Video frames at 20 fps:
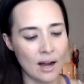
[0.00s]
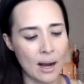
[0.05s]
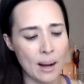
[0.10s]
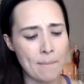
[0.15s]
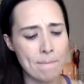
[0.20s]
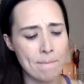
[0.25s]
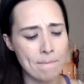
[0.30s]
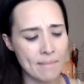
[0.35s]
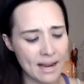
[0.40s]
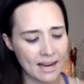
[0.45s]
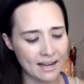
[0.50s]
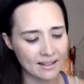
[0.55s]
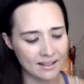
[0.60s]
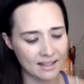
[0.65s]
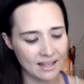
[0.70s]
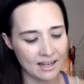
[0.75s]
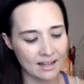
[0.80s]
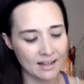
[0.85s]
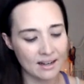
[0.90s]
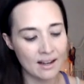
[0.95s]

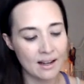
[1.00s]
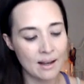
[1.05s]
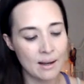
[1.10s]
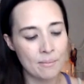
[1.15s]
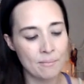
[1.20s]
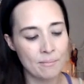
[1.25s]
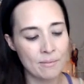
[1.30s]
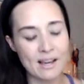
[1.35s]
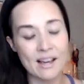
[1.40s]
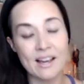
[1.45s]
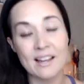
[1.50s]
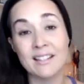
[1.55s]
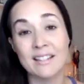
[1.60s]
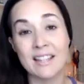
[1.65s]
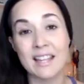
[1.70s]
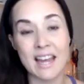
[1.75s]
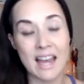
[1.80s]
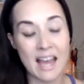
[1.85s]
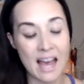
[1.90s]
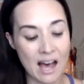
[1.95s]
amazing because
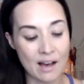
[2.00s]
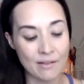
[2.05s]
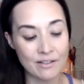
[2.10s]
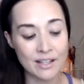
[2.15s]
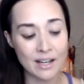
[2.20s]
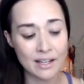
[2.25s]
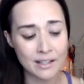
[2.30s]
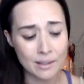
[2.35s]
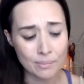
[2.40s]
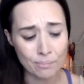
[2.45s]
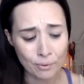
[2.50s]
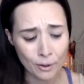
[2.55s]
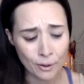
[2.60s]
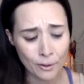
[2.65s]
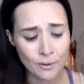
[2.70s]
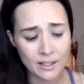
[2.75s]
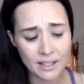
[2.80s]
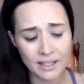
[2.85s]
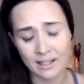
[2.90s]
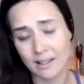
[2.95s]
they have tons of
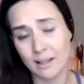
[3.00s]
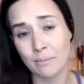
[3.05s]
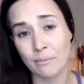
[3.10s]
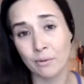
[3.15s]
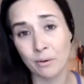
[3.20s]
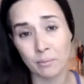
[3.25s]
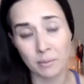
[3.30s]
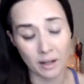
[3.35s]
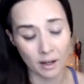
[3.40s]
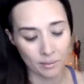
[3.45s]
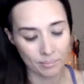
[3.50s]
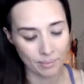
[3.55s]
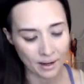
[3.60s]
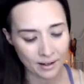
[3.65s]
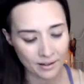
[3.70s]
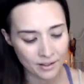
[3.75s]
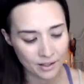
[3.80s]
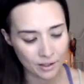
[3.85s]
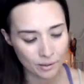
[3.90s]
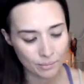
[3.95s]
protein in them from
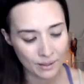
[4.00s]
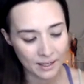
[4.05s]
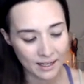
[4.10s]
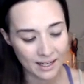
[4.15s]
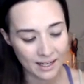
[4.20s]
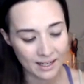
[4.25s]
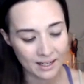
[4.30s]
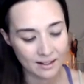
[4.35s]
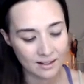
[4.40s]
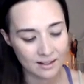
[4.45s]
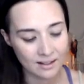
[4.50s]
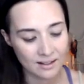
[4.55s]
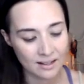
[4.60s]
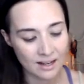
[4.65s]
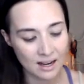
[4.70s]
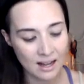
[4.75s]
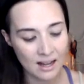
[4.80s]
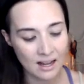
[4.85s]
garbanzo beans.